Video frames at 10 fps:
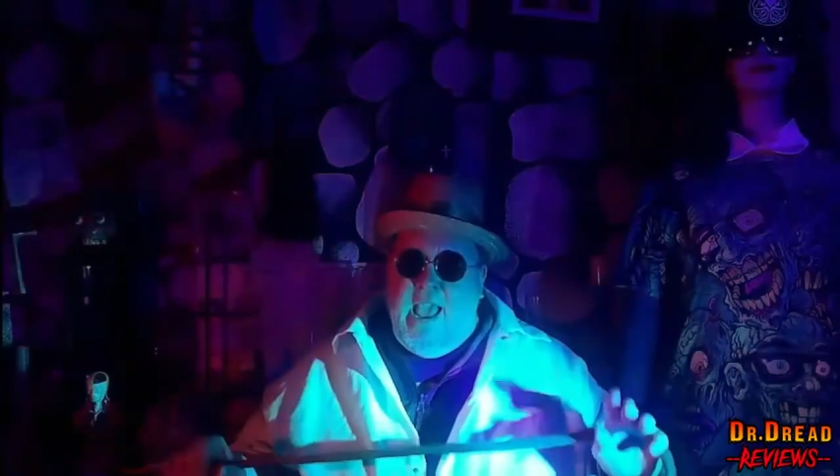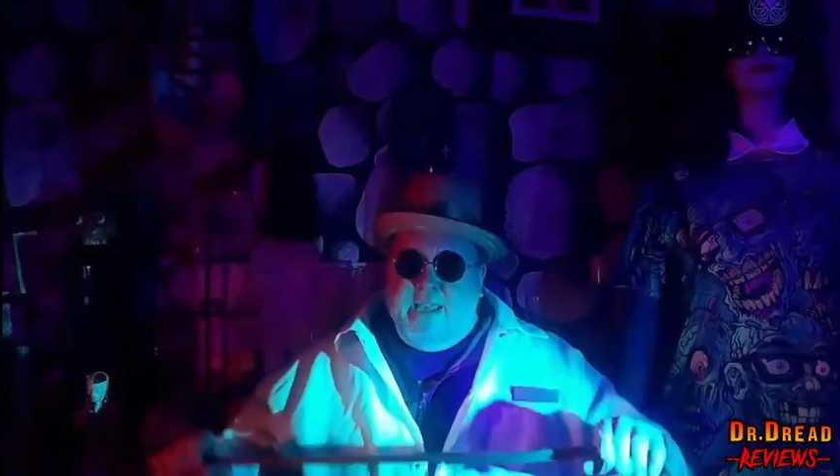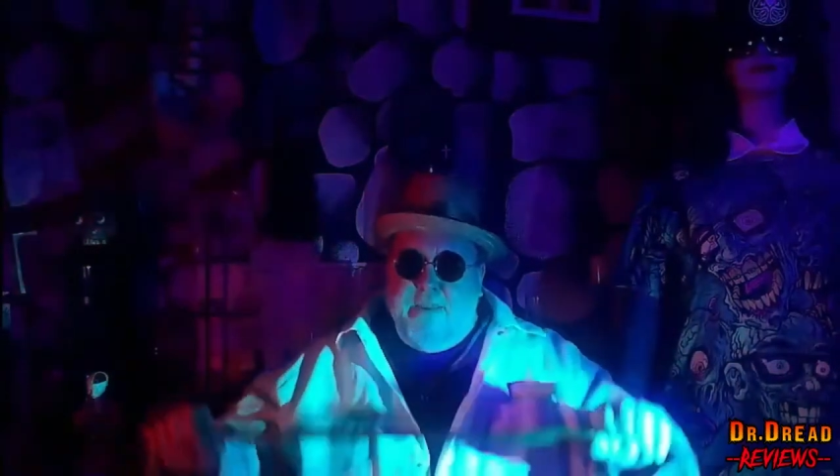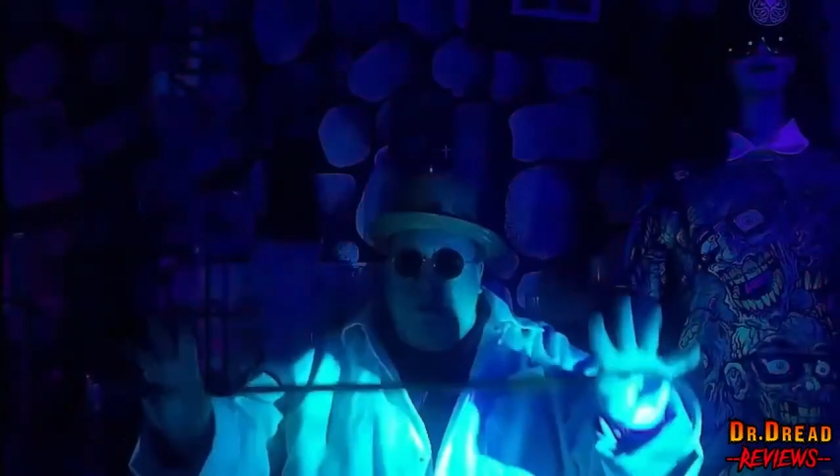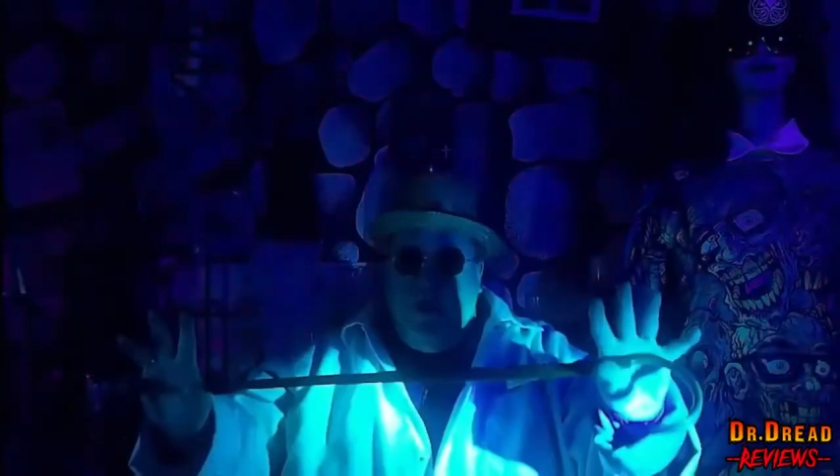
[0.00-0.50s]

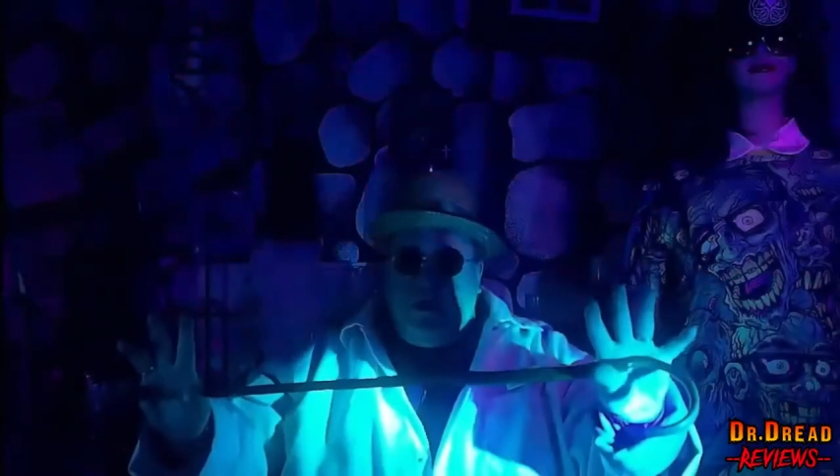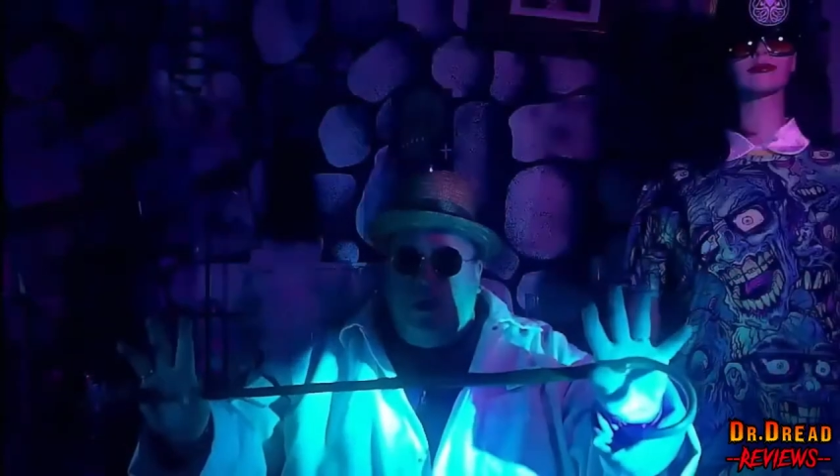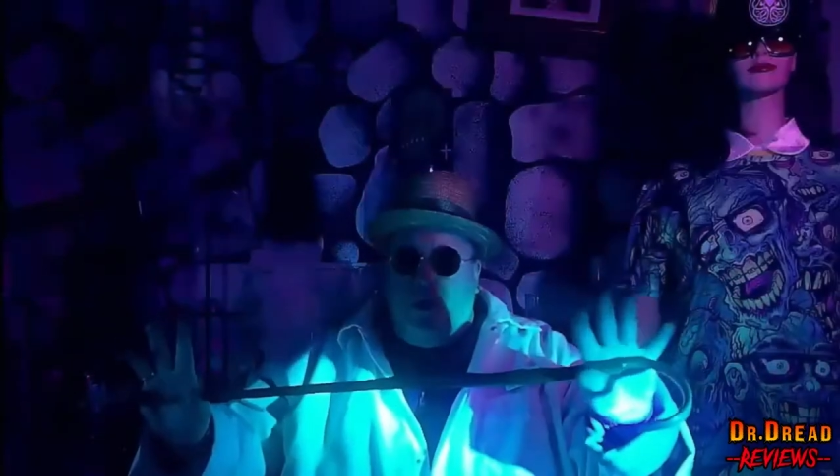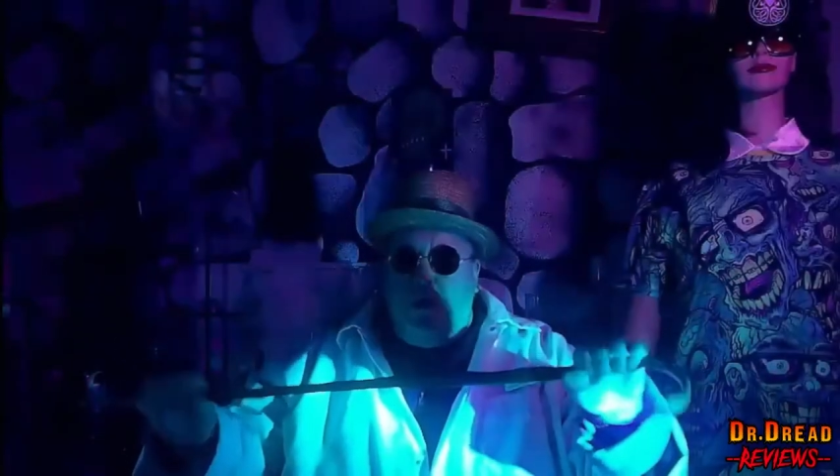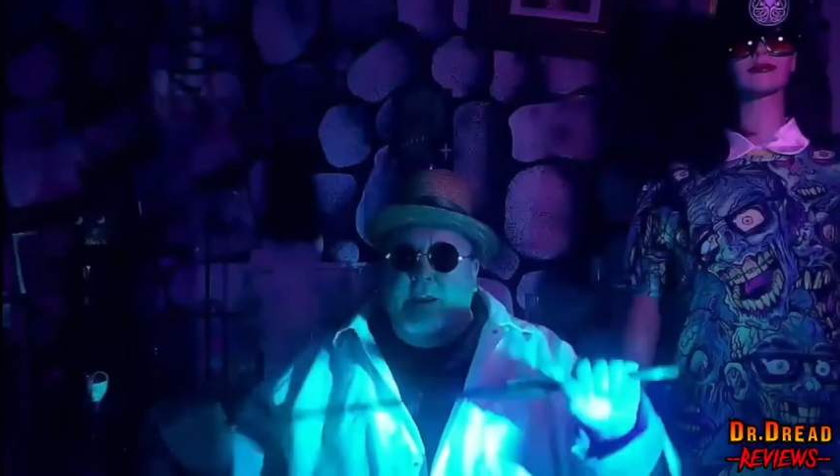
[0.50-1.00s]
as a
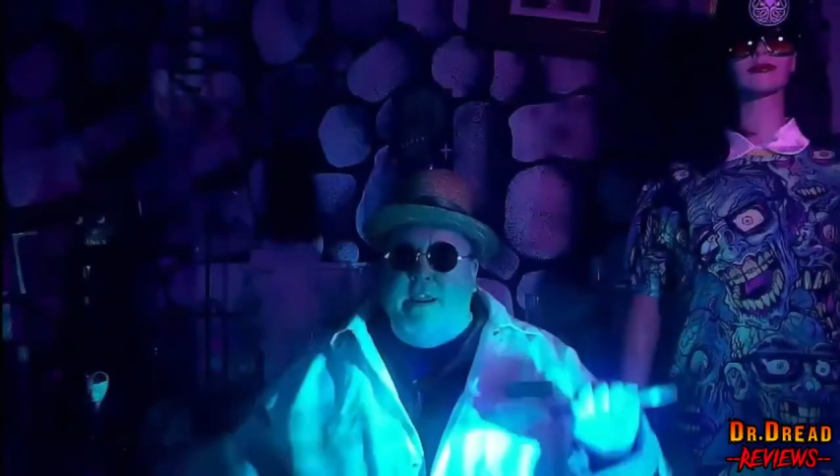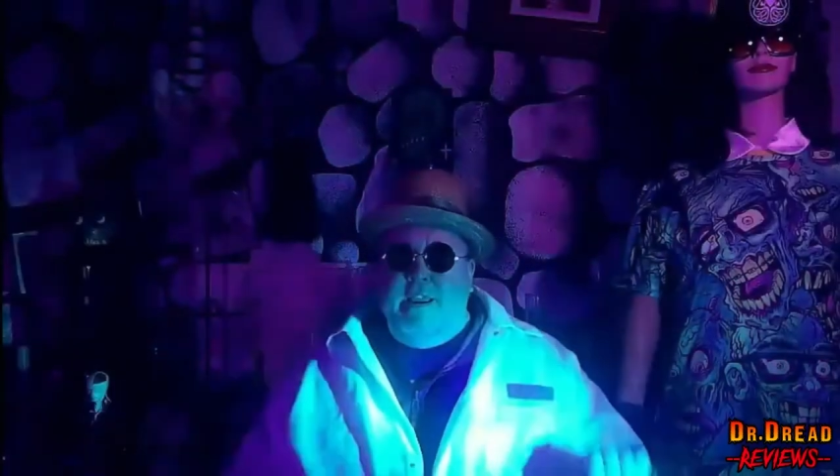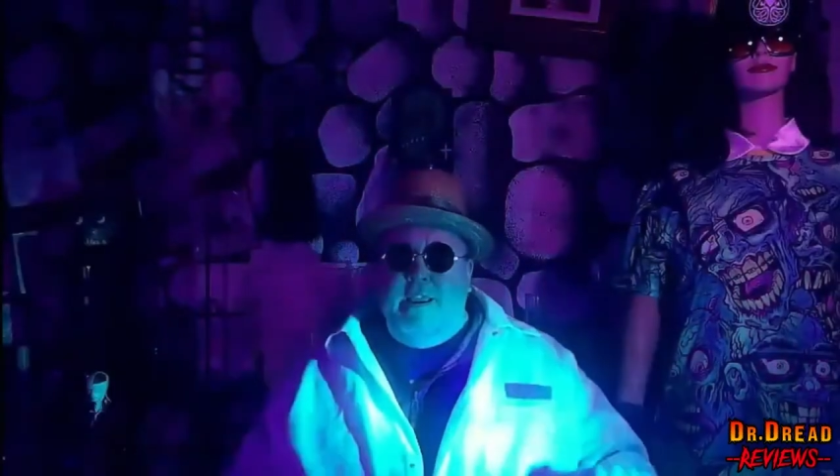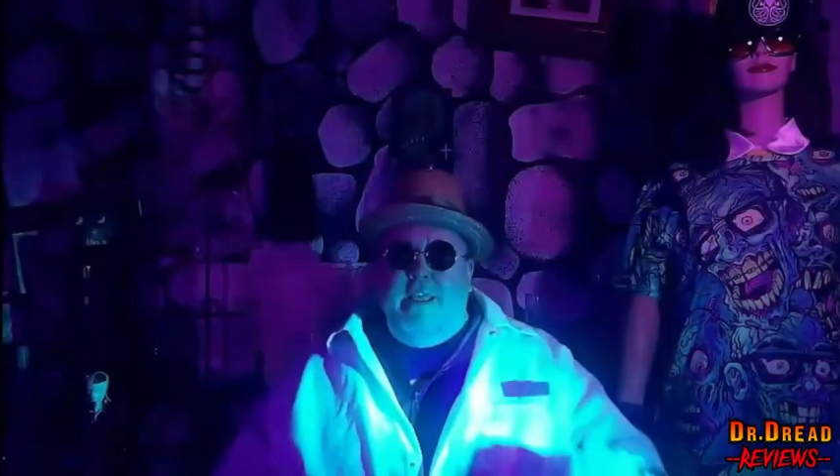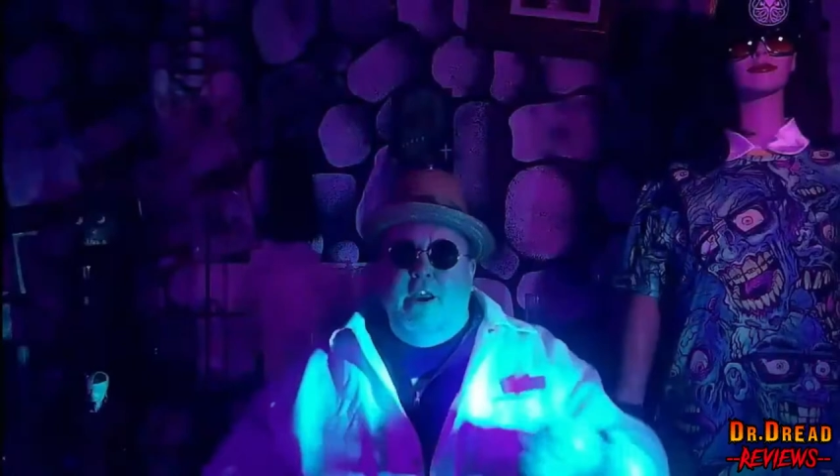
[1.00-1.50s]
barker.
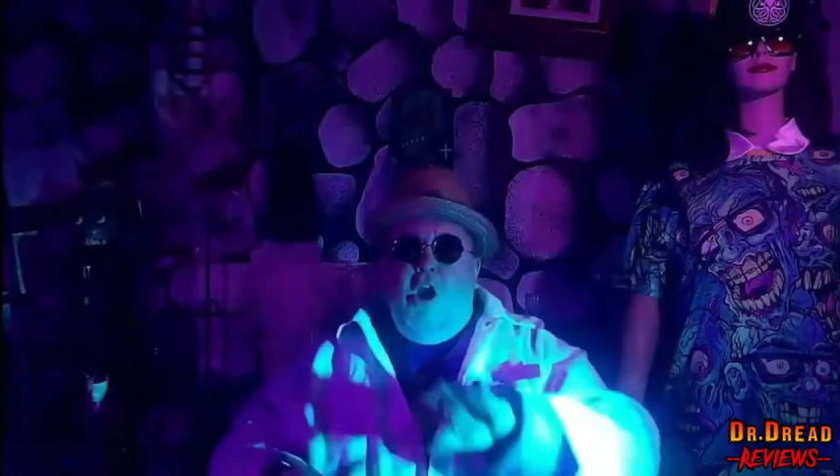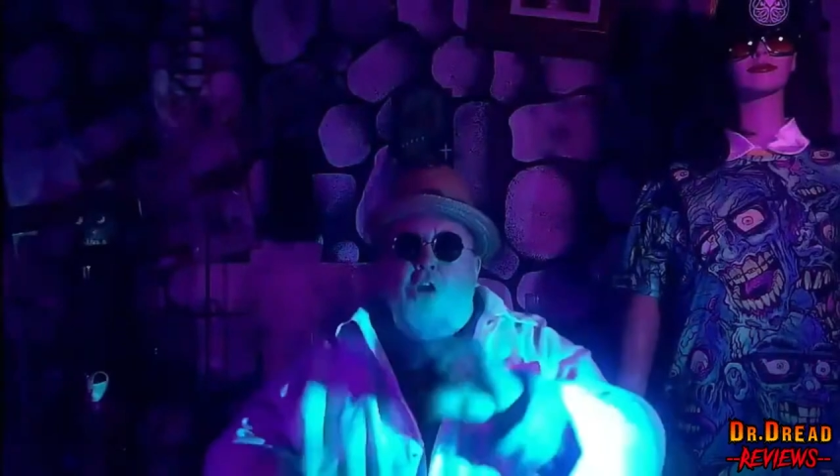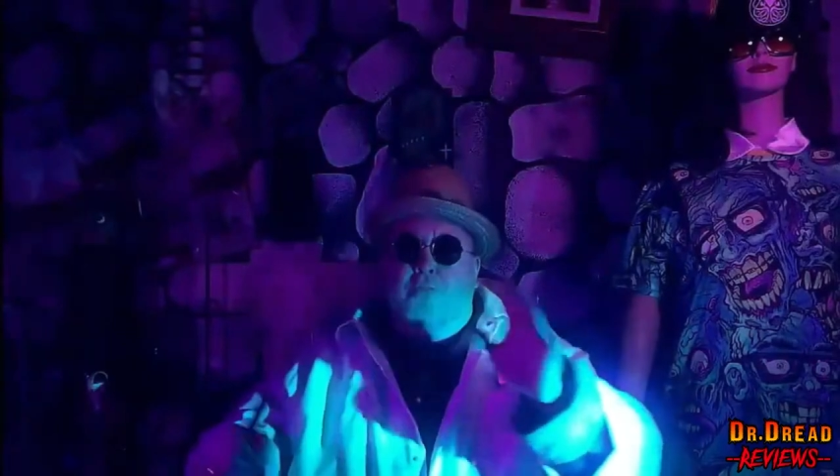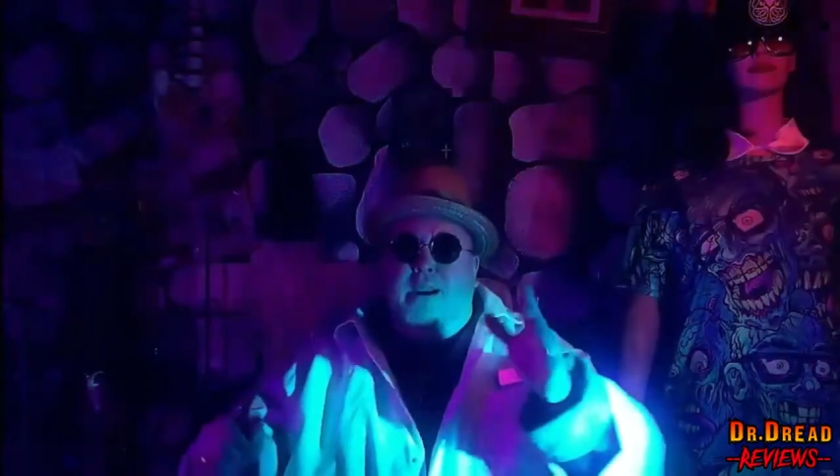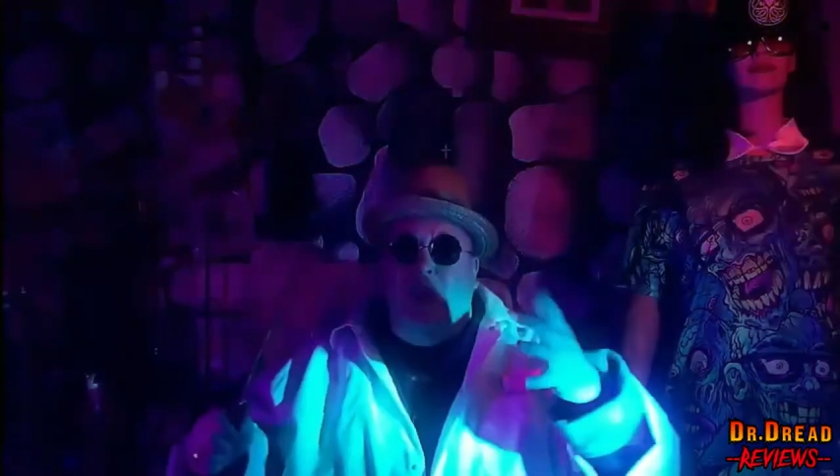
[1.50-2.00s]

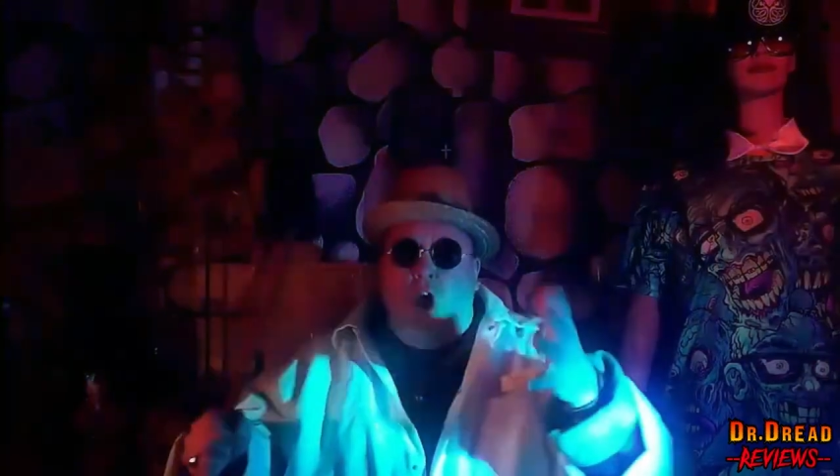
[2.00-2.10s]
Hurry,